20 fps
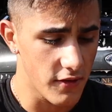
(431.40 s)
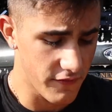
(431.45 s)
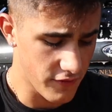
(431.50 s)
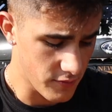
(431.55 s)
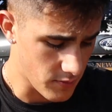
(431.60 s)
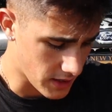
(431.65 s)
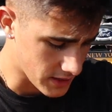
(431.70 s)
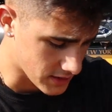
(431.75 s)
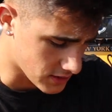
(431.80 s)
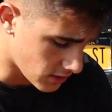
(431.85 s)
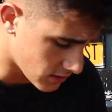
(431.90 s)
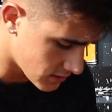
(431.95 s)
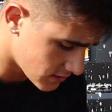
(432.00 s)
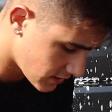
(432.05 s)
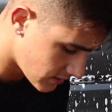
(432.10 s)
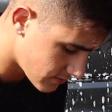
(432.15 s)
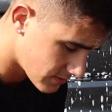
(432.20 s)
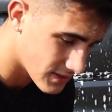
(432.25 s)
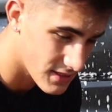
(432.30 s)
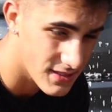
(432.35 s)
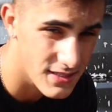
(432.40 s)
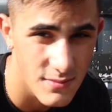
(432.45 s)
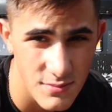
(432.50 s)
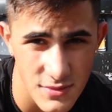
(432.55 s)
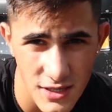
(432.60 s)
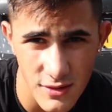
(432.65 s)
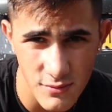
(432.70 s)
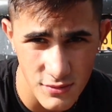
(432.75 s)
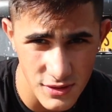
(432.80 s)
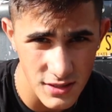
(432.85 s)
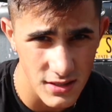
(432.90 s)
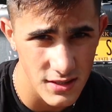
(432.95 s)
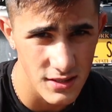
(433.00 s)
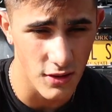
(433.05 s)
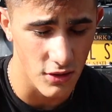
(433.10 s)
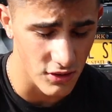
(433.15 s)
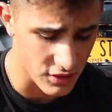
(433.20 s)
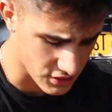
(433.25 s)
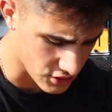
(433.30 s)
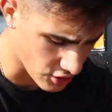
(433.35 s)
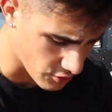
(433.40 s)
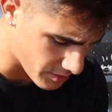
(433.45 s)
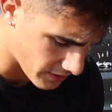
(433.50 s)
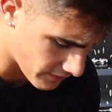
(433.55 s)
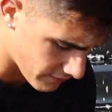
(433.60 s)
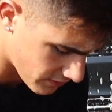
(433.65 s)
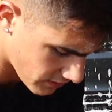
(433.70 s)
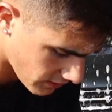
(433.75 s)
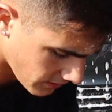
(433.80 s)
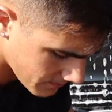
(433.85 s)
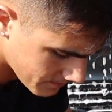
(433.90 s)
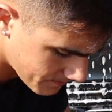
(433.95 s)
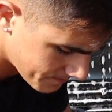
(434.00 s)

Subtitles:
for my exhaust tips, since I'm done with all the soap and everything,